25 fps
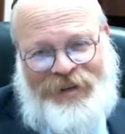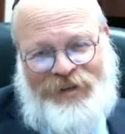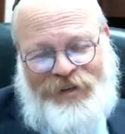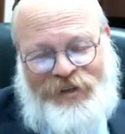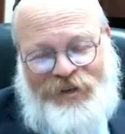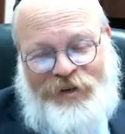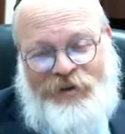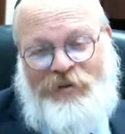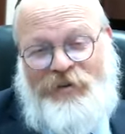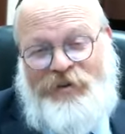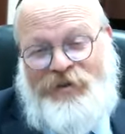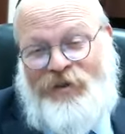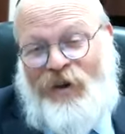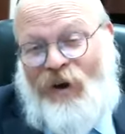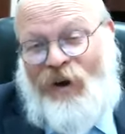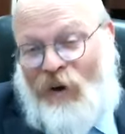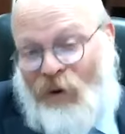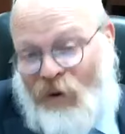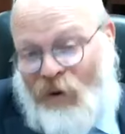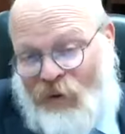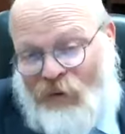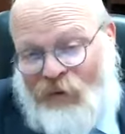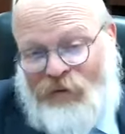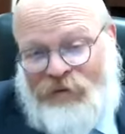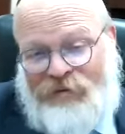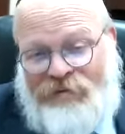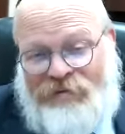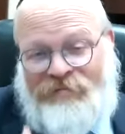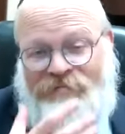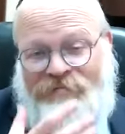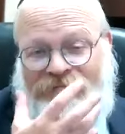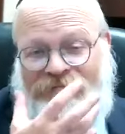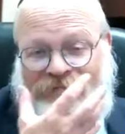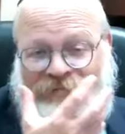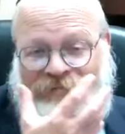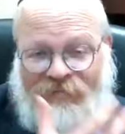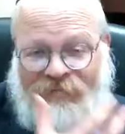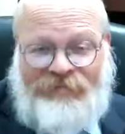She was old,
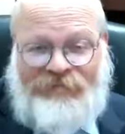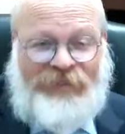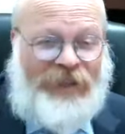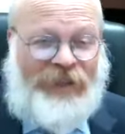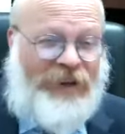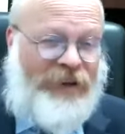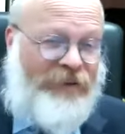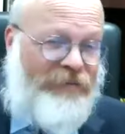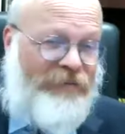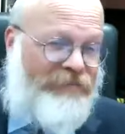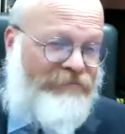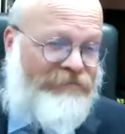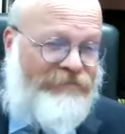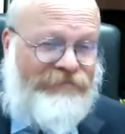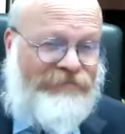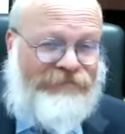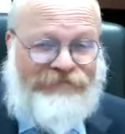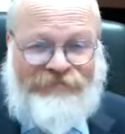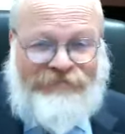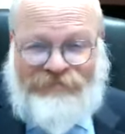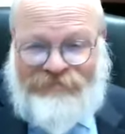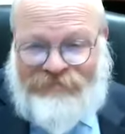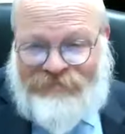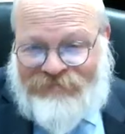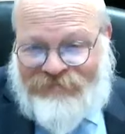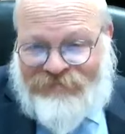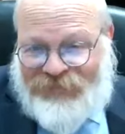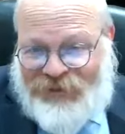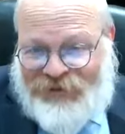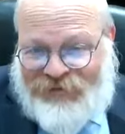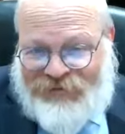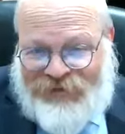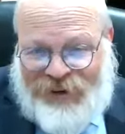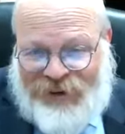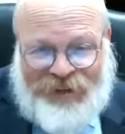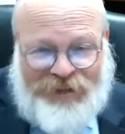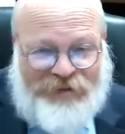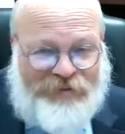and, you know,
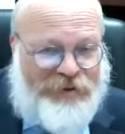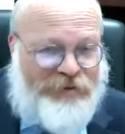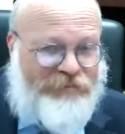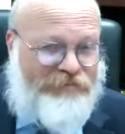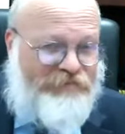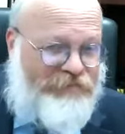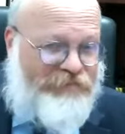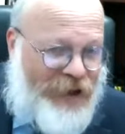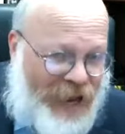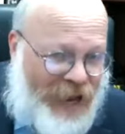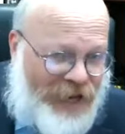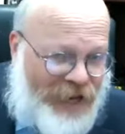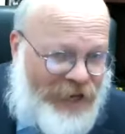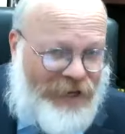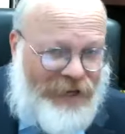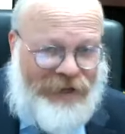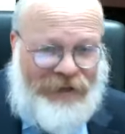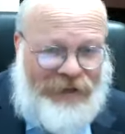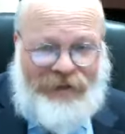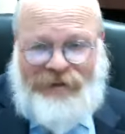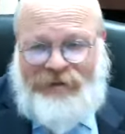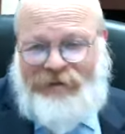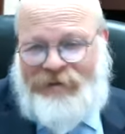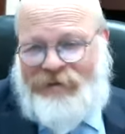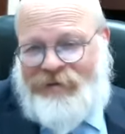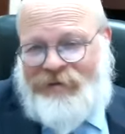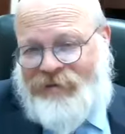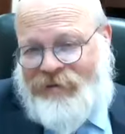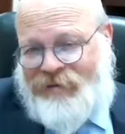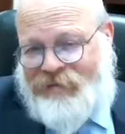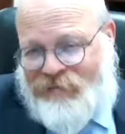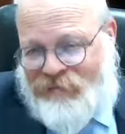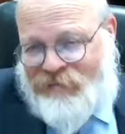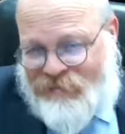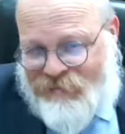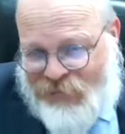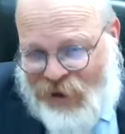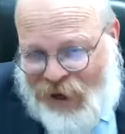face was baggy and
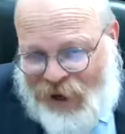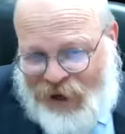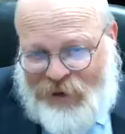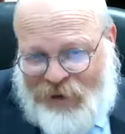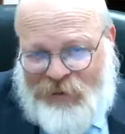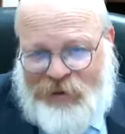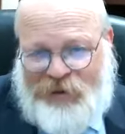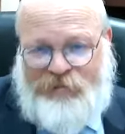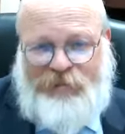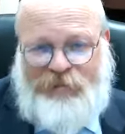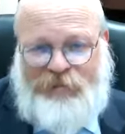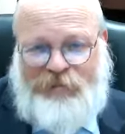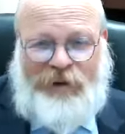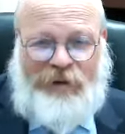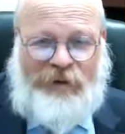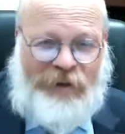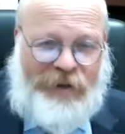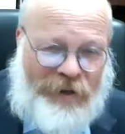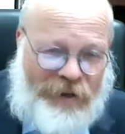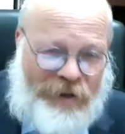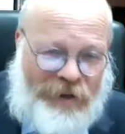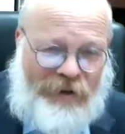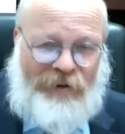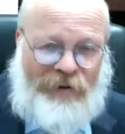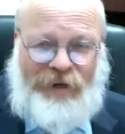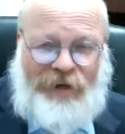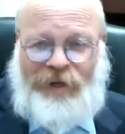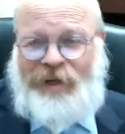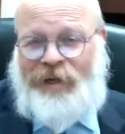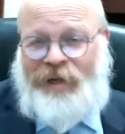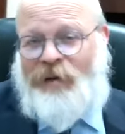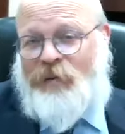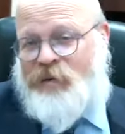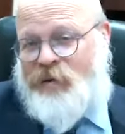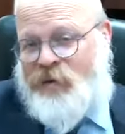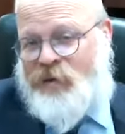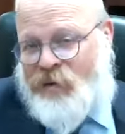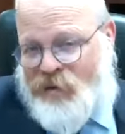body was barely going, and
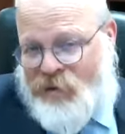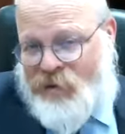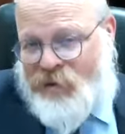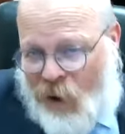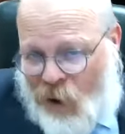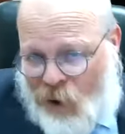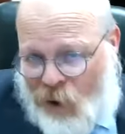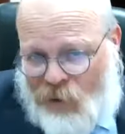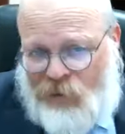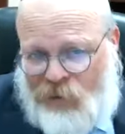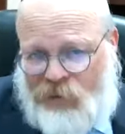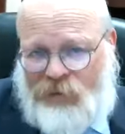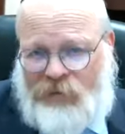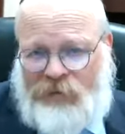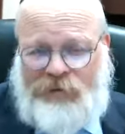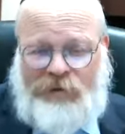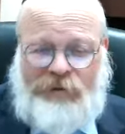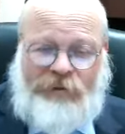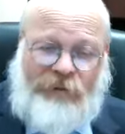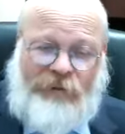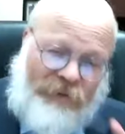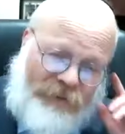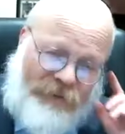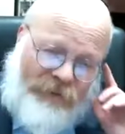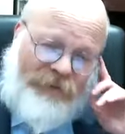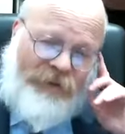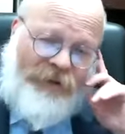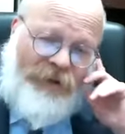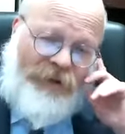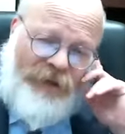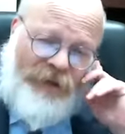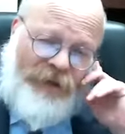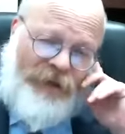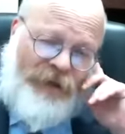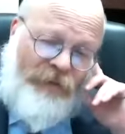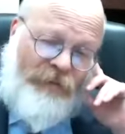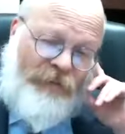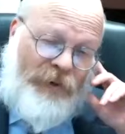he was also old. And,
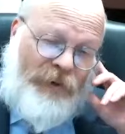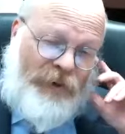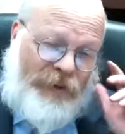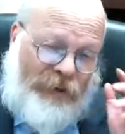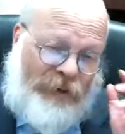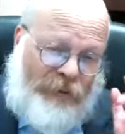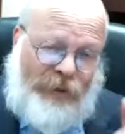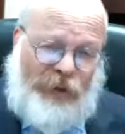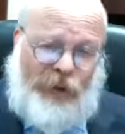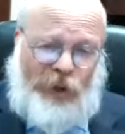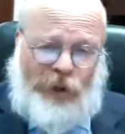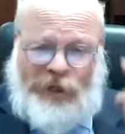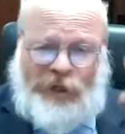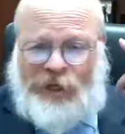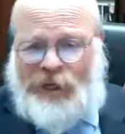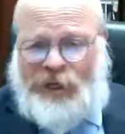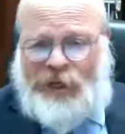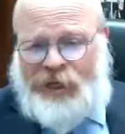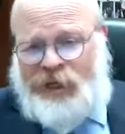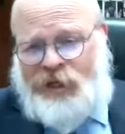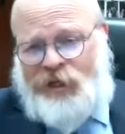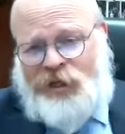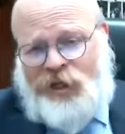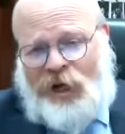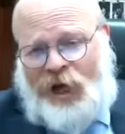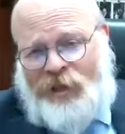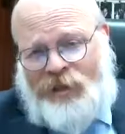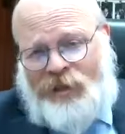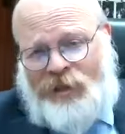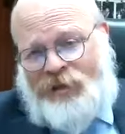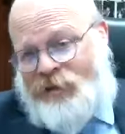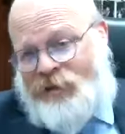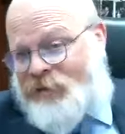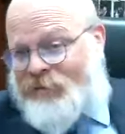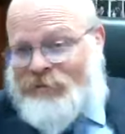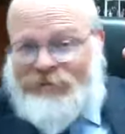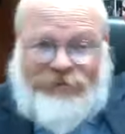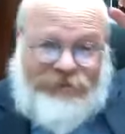but they were looking at each
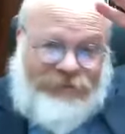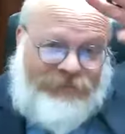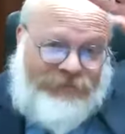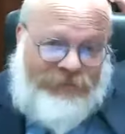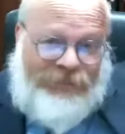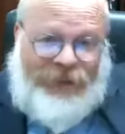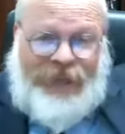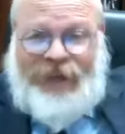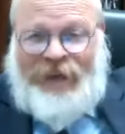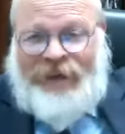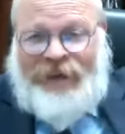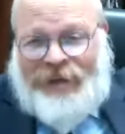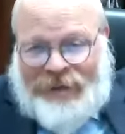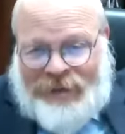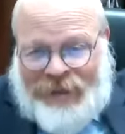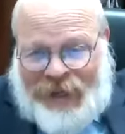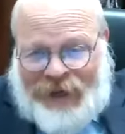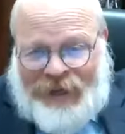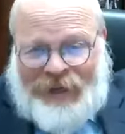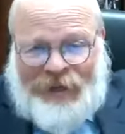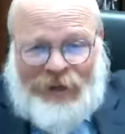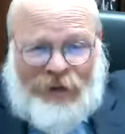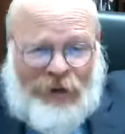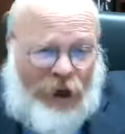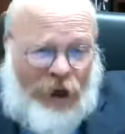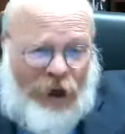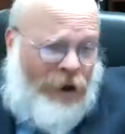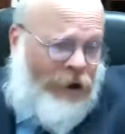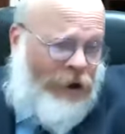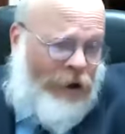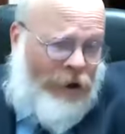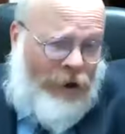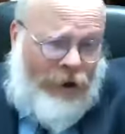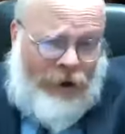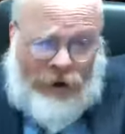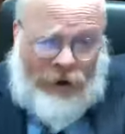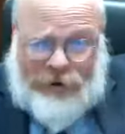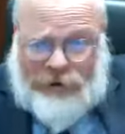other like, like
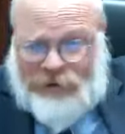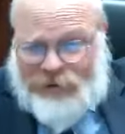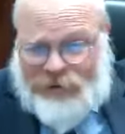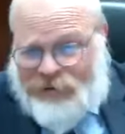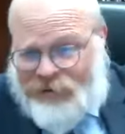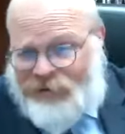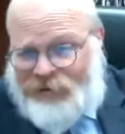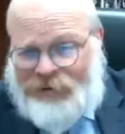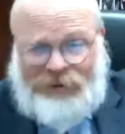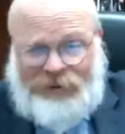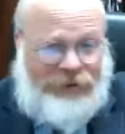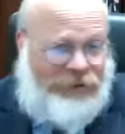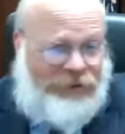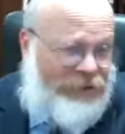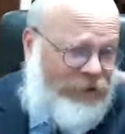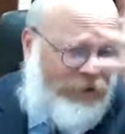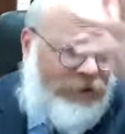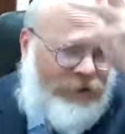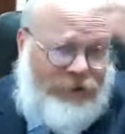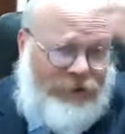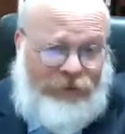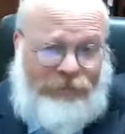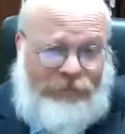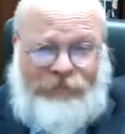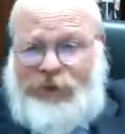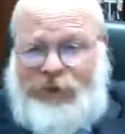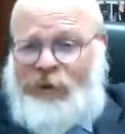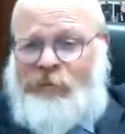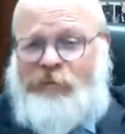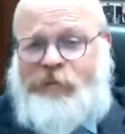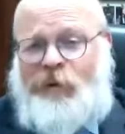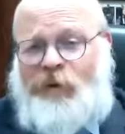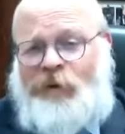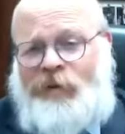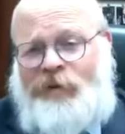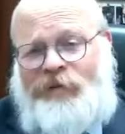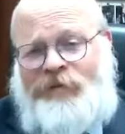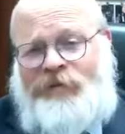young
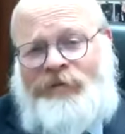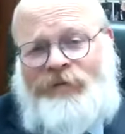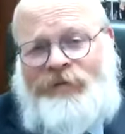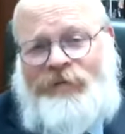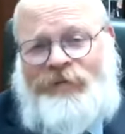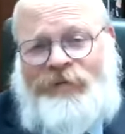people.